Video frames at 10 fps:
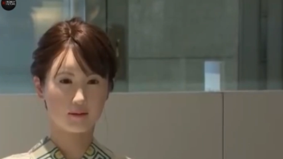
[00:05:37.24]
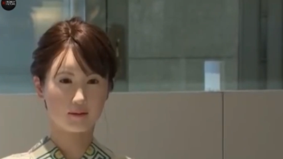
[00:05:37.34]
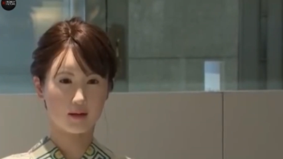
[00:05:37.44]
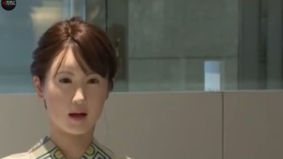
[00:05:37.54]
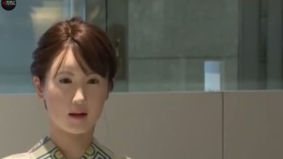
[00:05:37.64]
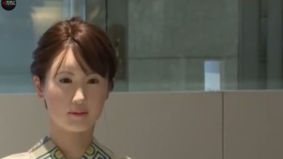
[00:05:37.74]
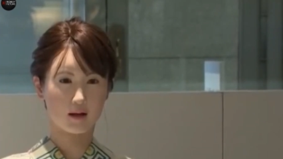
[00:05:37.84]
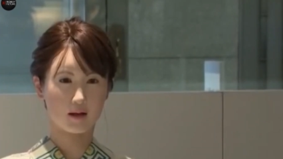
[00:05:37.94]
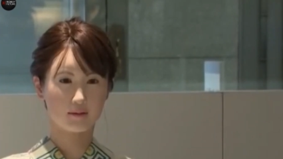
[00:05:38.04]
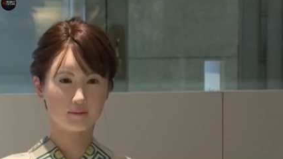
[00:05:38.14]
a friendly
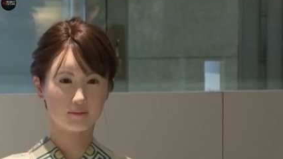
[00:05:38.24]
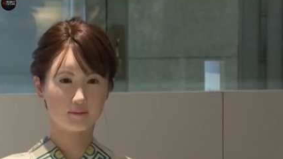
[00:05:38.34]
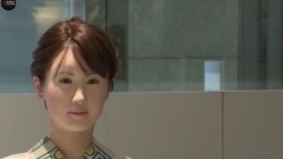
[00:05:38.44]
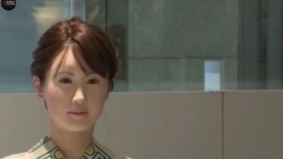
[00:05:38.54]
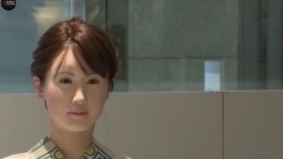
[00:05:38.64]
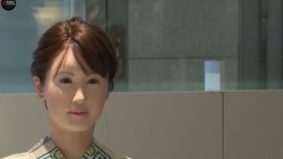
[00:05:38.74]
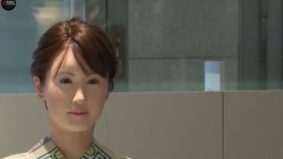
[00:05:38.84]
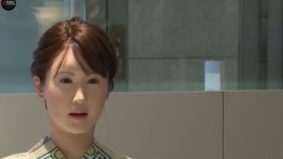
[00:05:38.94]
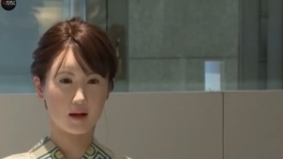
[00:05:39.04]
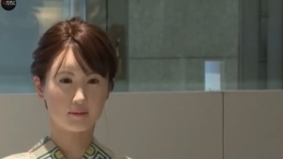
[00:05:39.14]
chat, she's
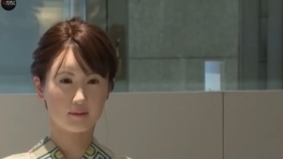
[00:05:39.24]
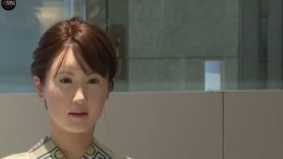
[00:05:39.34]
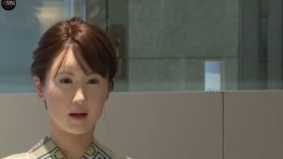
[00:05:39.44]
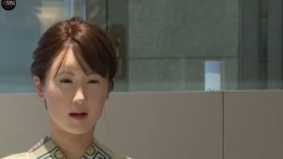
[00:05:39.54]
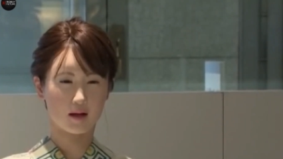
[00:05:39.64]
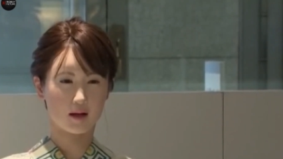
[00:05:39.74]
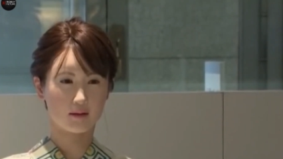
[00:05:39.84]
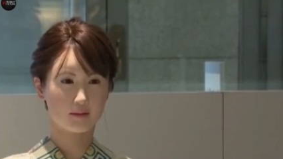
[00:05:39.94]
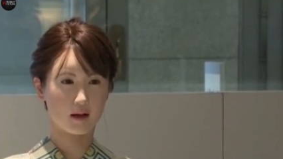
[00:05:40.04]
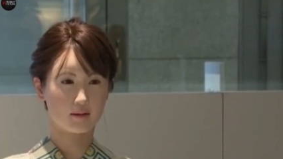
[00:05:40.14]
there to make your day
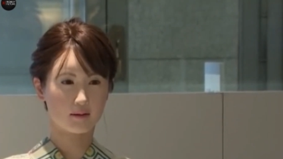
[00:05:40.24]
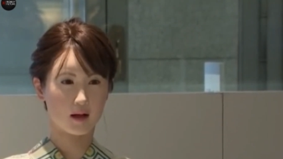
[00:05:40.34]
easier.